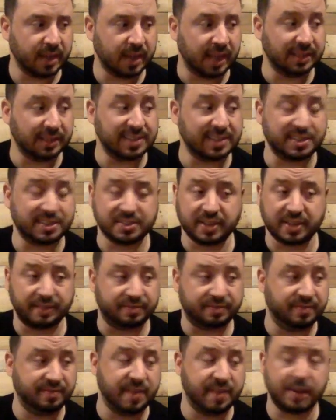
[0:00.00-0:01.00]
unless there's
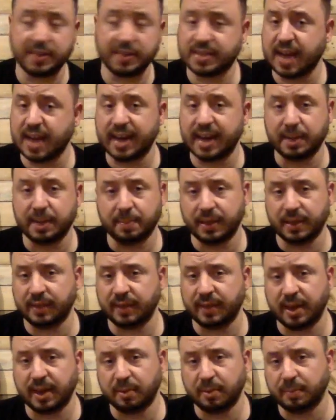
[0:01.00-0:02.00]
a very tiny bit in there.